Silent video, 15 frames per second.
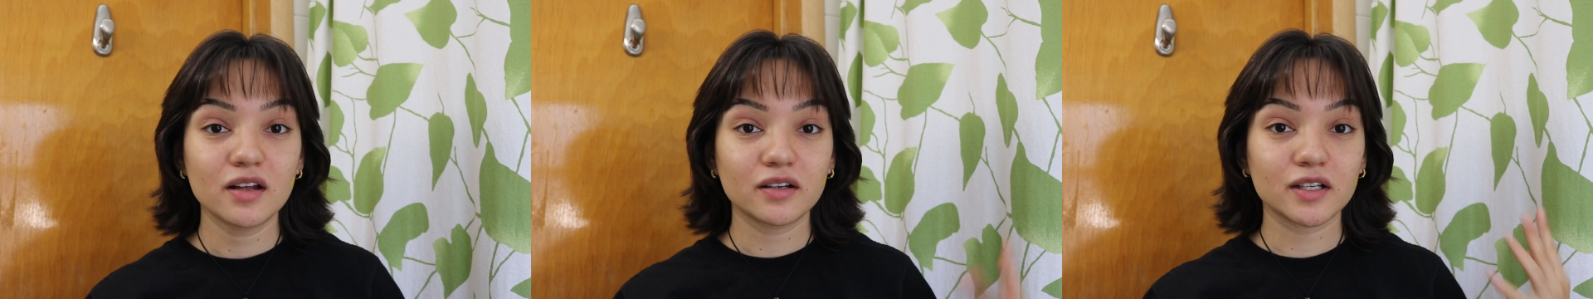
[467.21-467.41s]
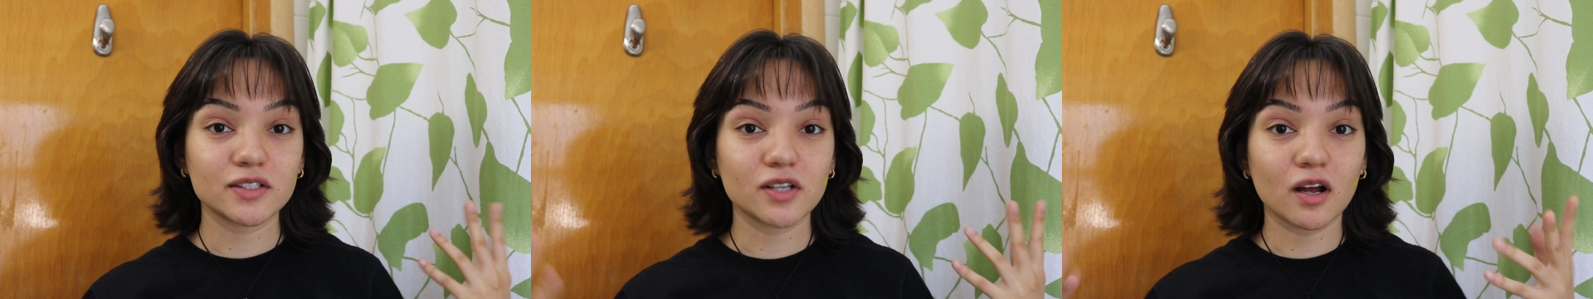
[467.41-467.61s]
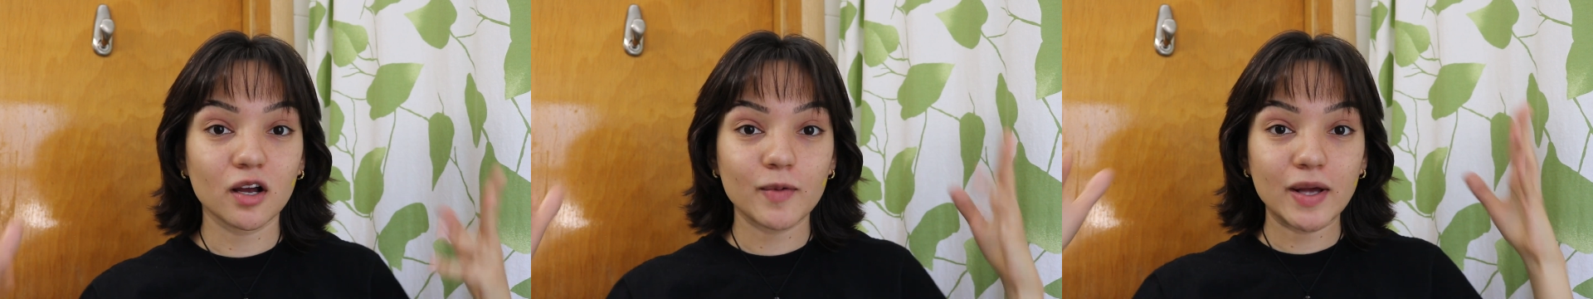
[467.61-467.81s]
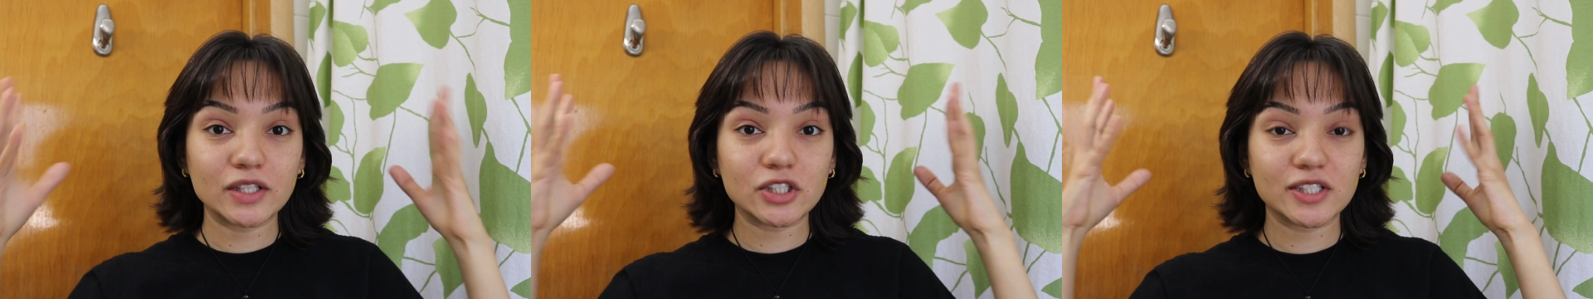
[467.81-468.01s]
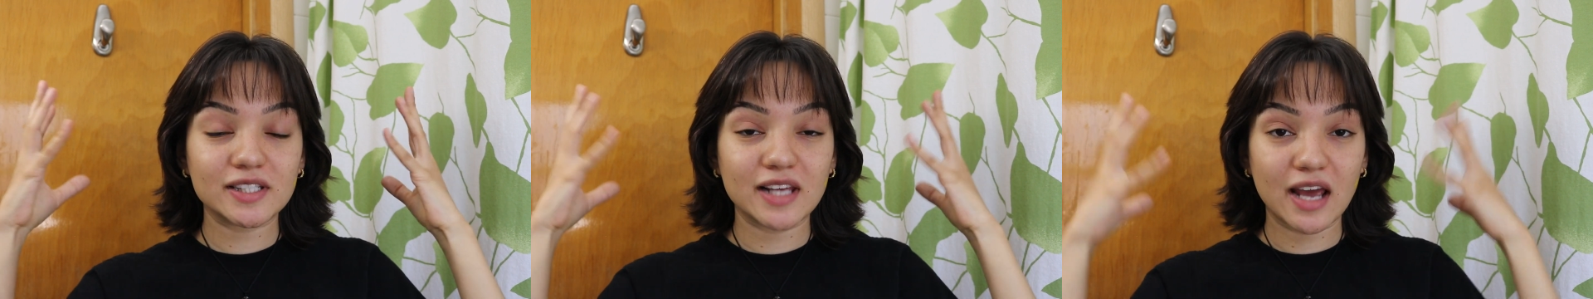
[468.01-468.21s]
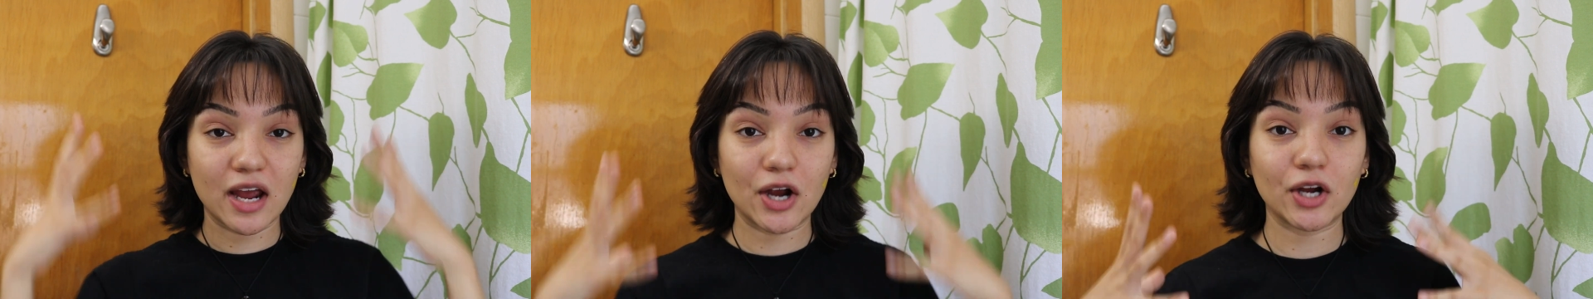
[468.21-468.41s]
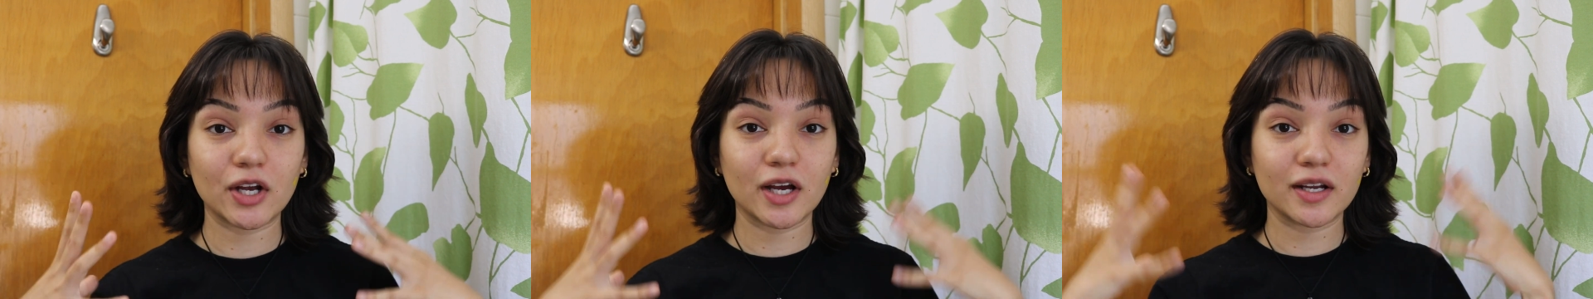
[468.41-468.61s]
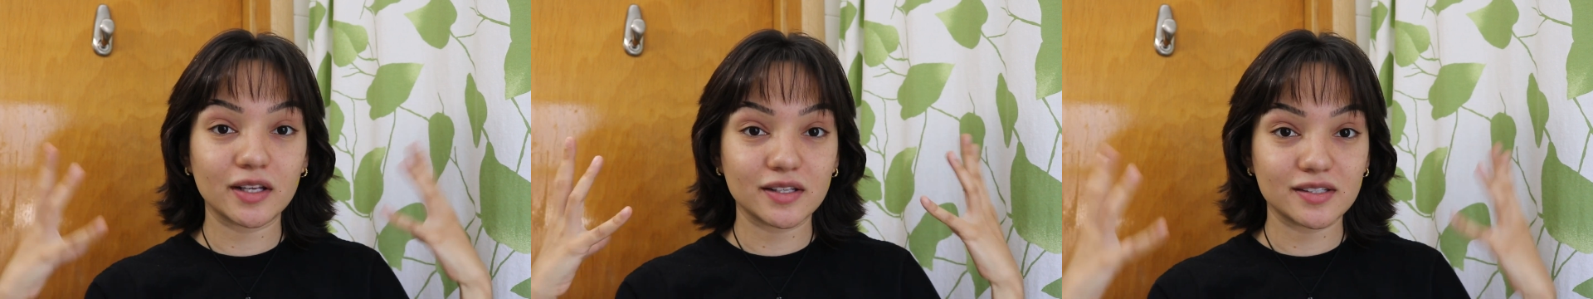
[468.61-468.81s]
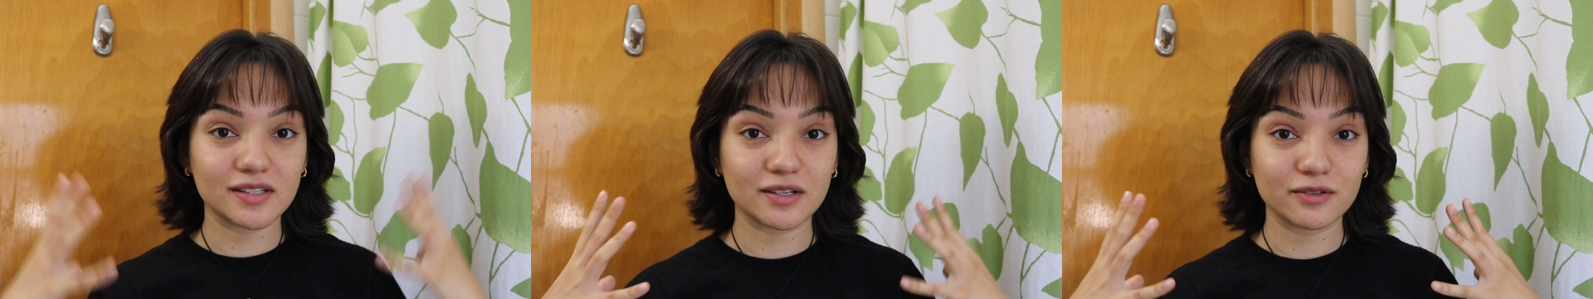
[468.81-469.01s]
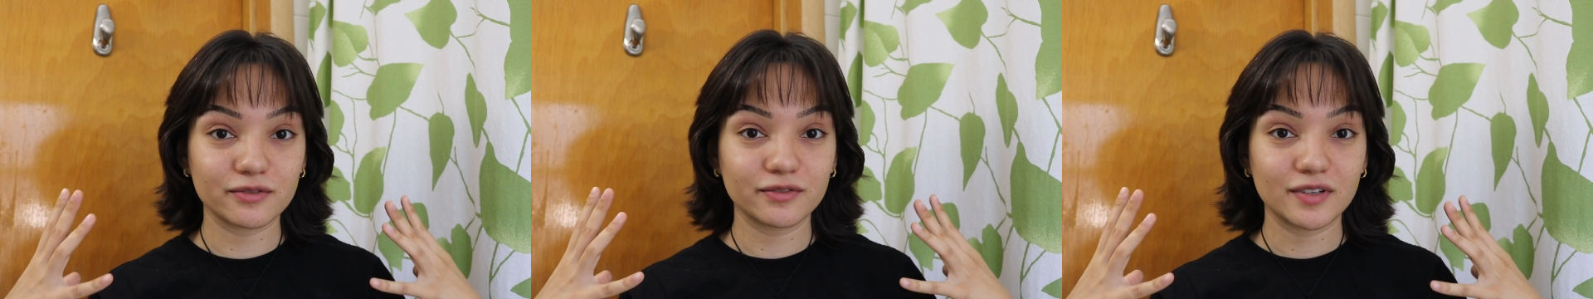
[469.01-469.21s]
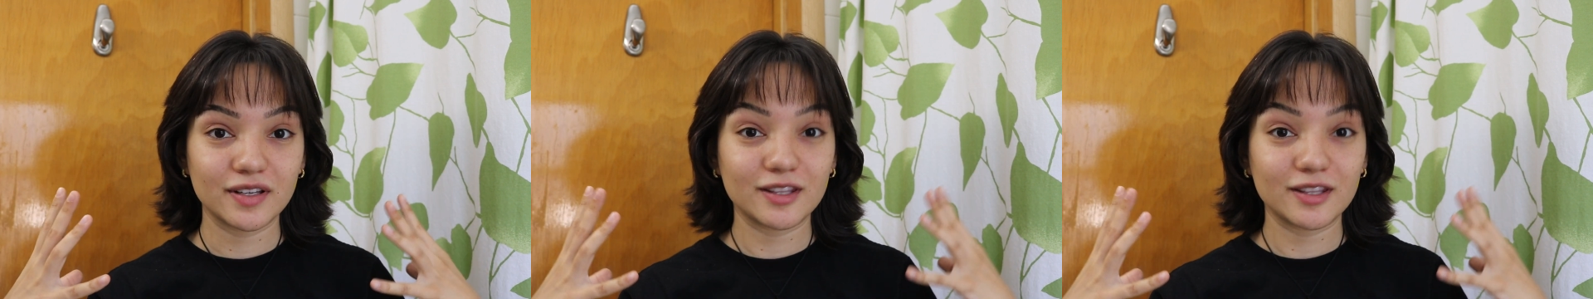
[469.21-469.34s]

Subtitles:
let's talk about just the haircut itself.